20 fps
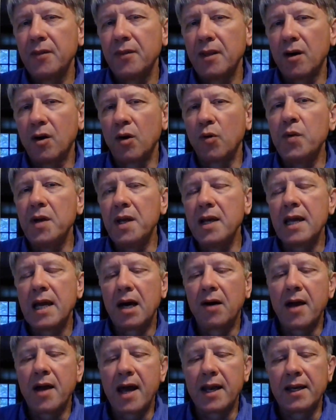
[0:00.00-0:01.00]
are we
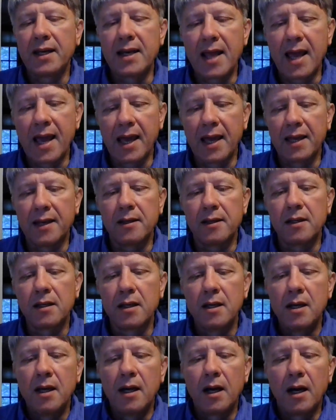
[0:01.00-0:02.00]
now at an end?
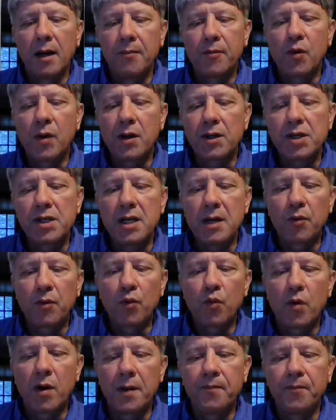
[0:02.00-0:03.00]
Question number
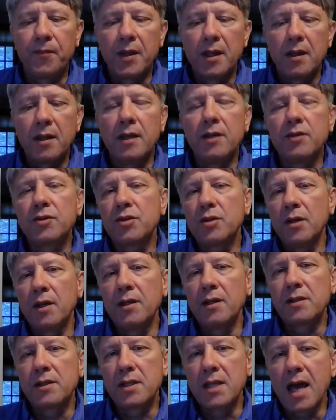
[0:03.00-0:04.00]
1,
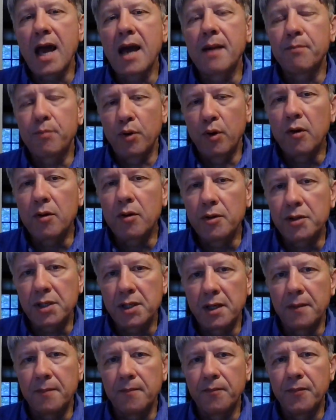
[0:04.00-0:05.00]
is that
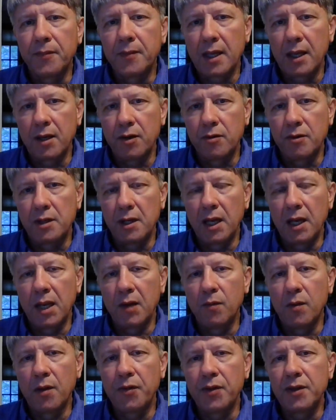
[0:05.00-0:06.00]
person that you're
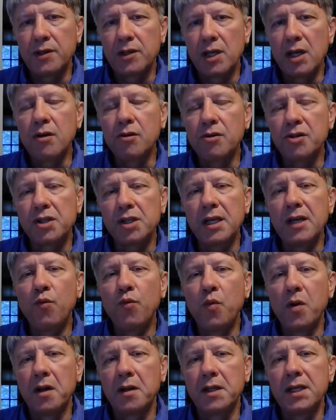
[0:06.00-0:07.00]
dealing with, is he or she
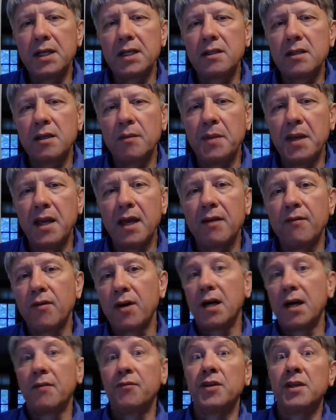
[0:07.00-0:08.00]
willing to be
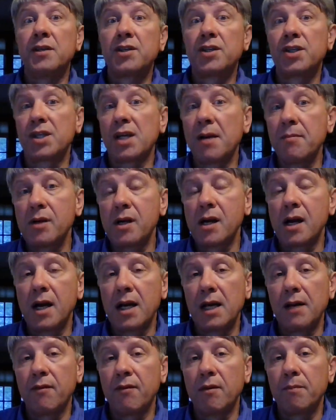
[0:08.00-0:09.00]
involved in some
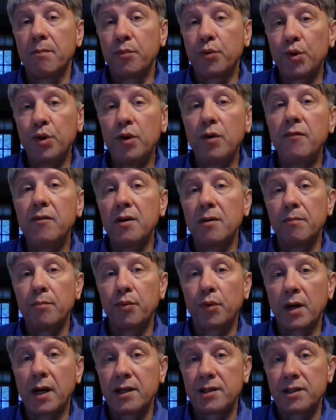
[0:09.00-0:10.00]
kind of a proven
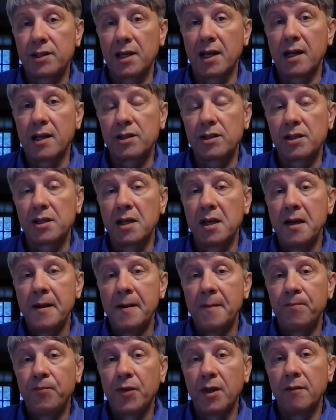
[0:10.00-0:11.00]
process
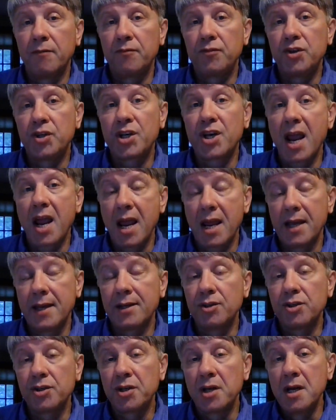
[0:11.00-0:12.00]
of
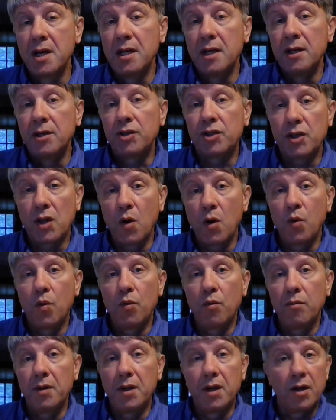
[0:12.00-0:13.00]
change?
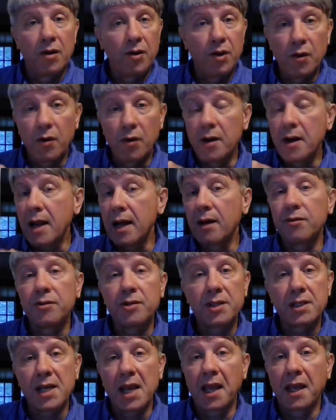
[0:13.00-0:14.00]
So, you know, you're now
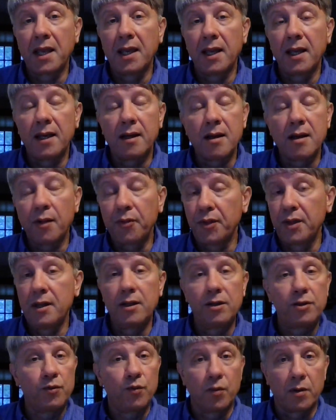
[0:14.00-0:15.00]
saying nothing
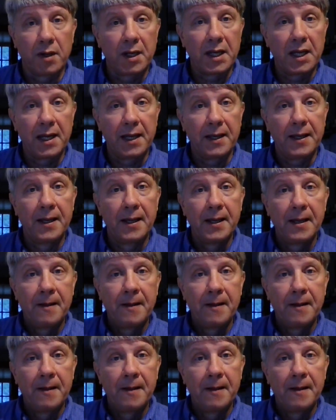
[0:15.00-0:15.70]
is working.